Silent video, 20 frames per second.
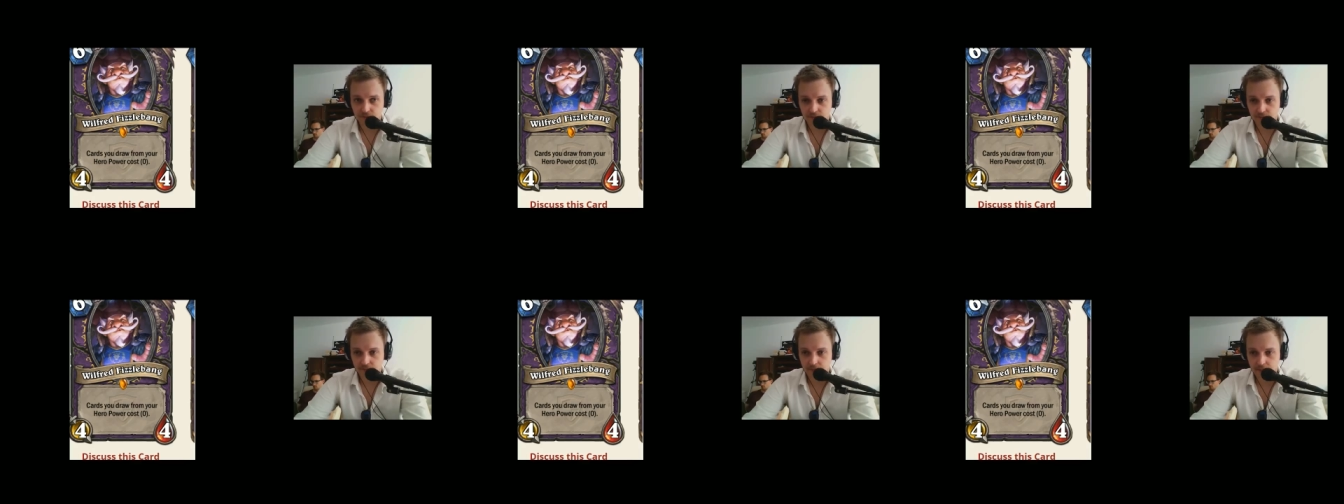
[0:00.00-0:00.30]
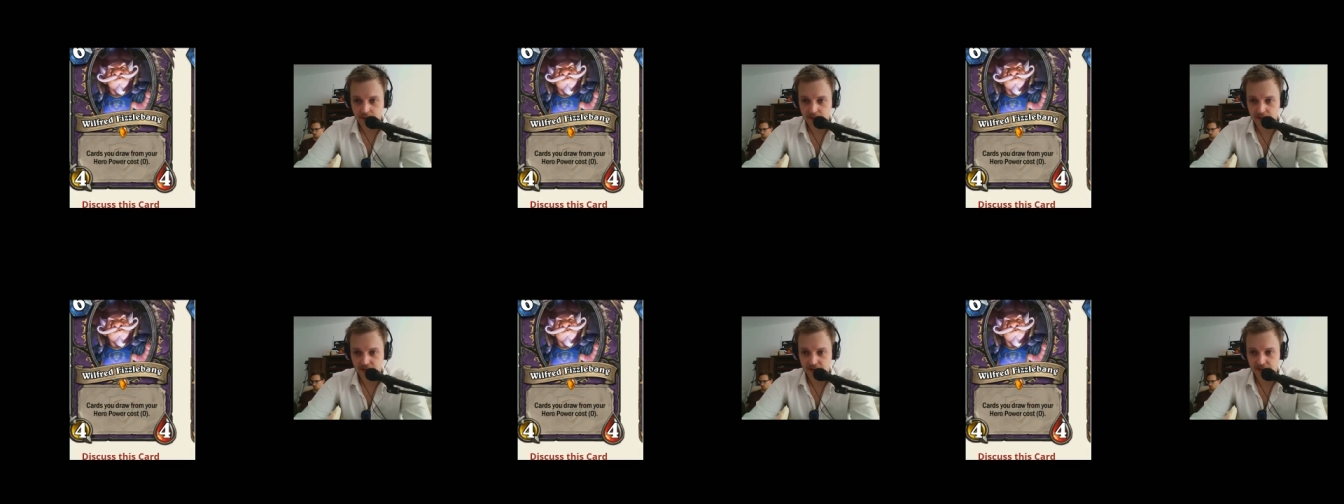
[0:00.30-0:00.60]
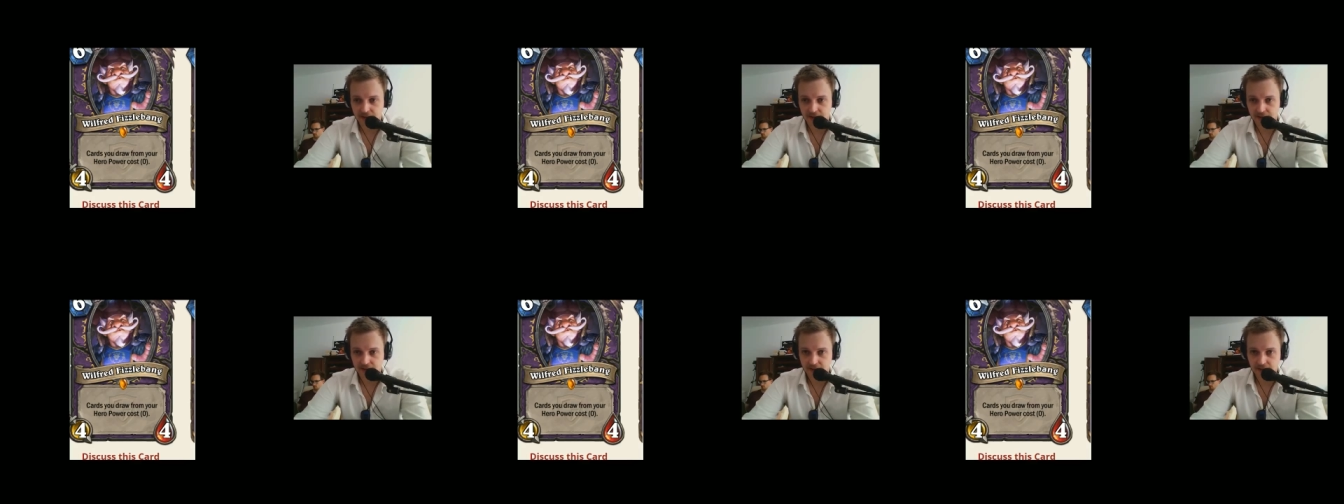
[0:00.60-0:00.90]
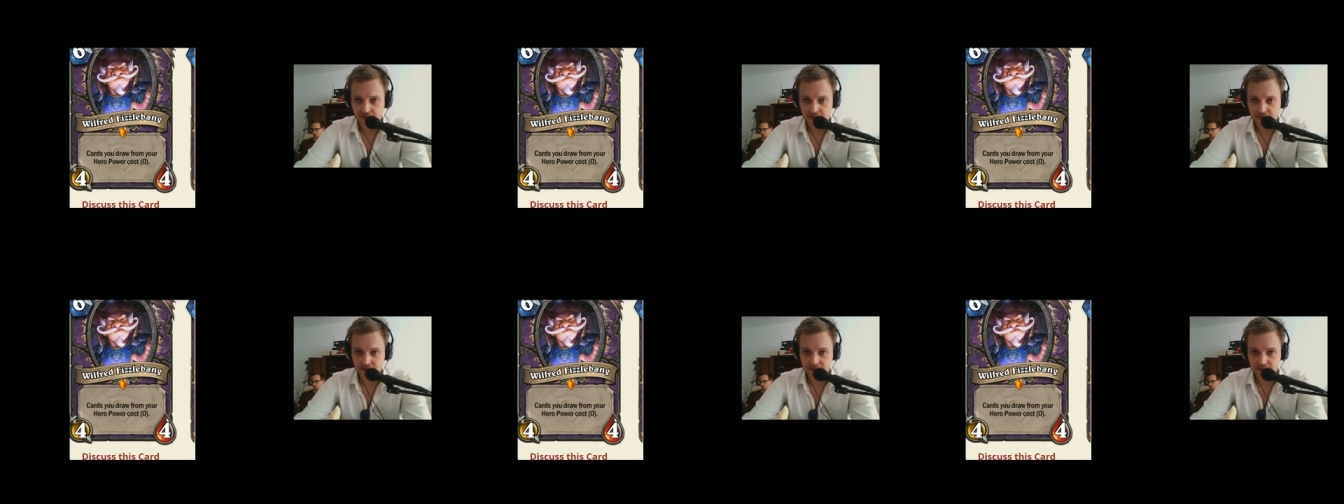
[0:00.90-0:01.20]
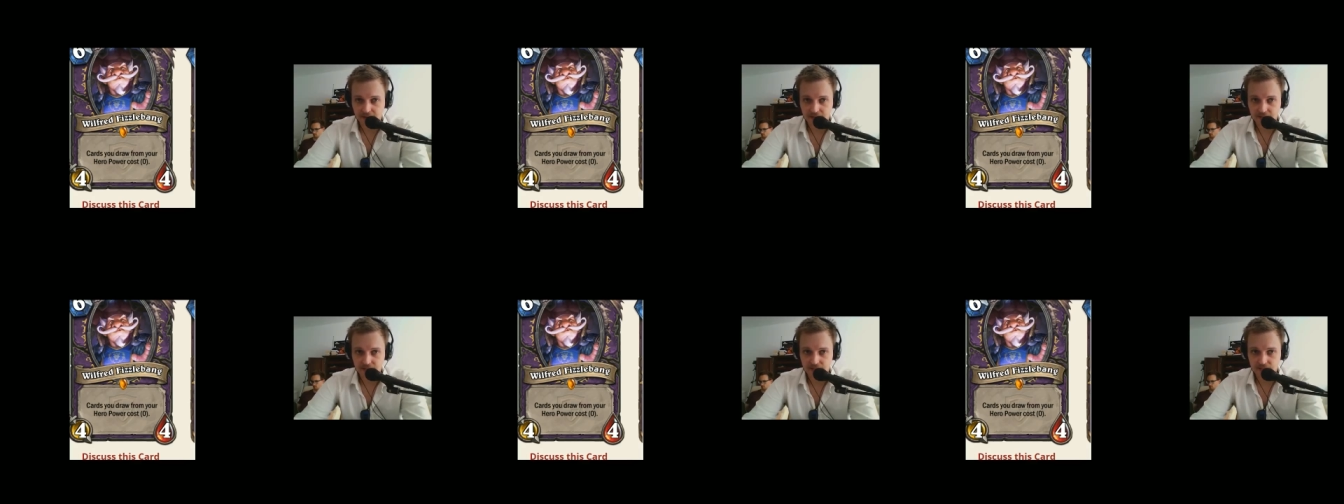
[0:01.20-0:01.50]
mana
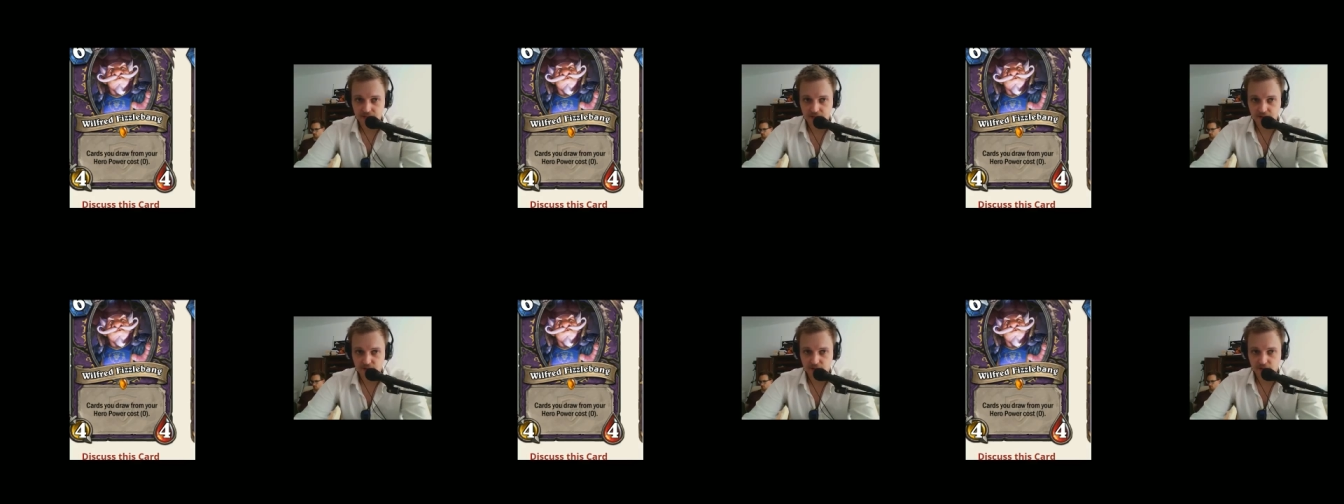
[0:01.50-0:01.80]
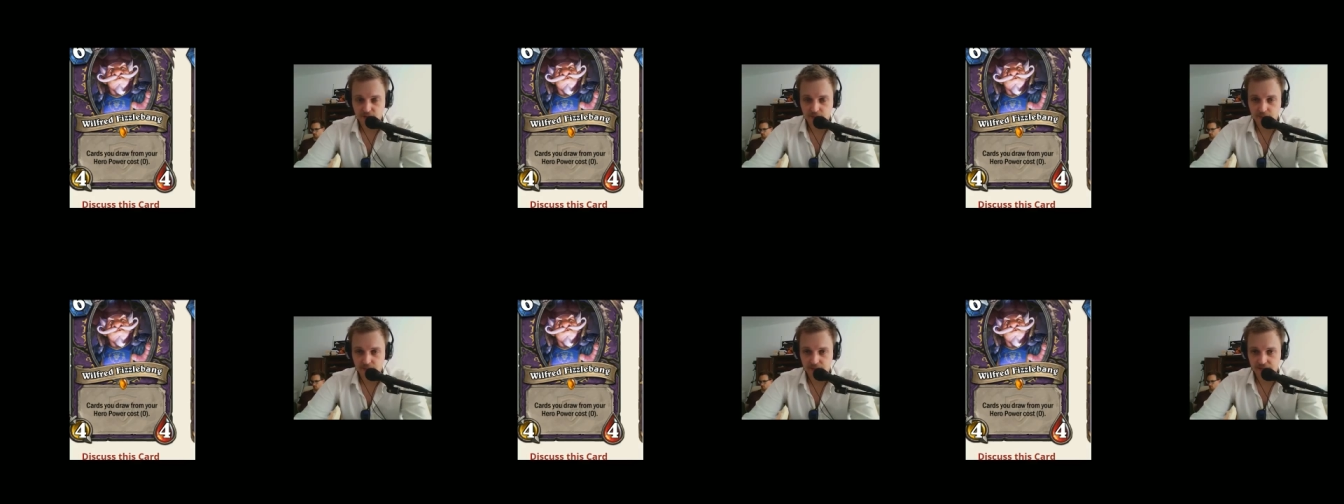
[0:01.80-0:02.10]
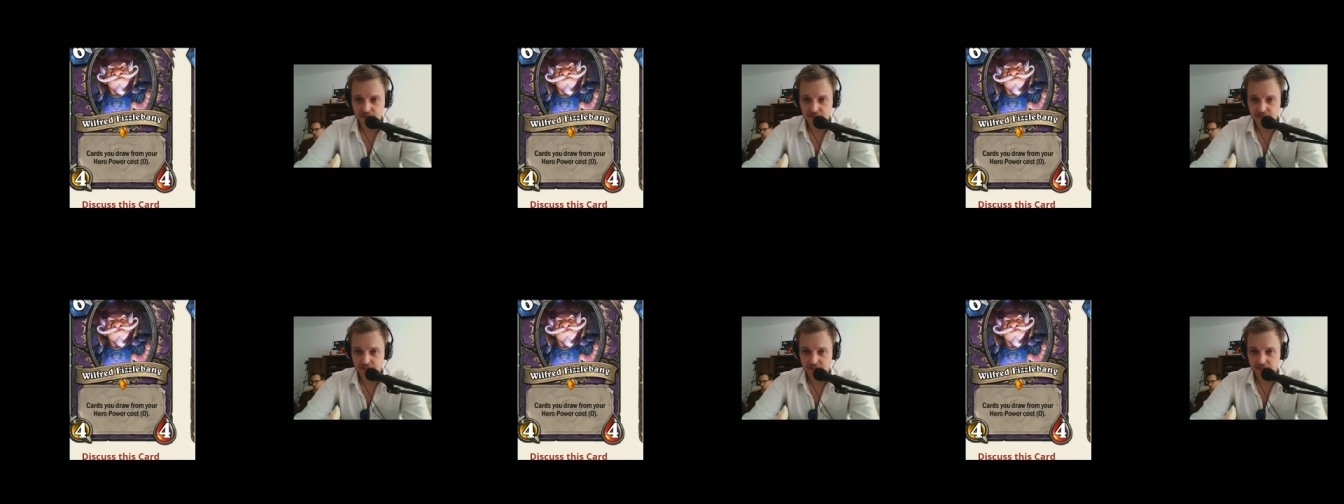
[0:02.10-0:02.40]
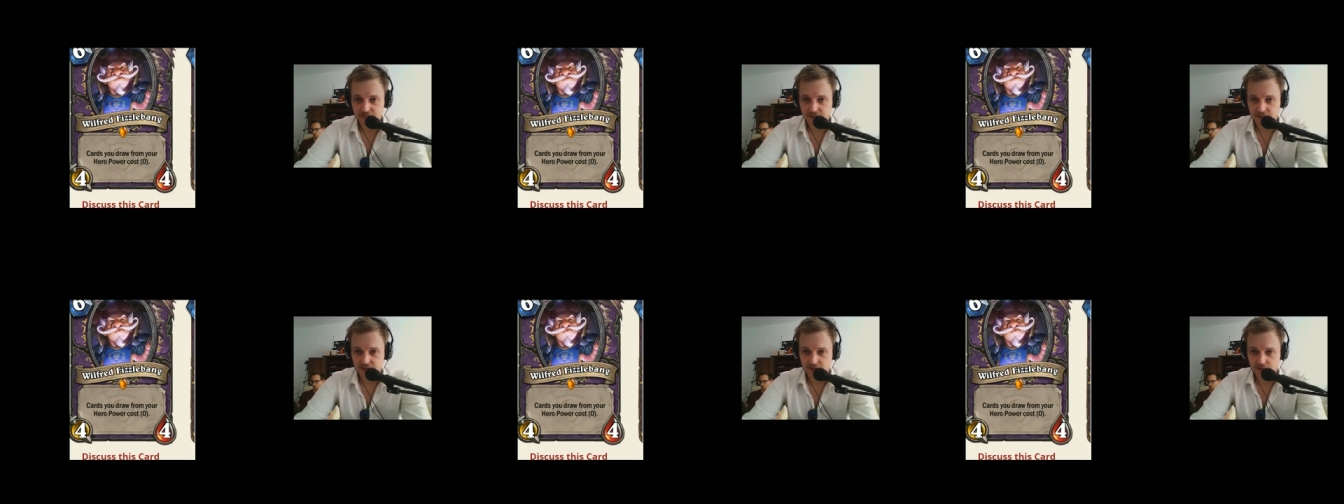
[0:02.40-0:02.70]
stuff, but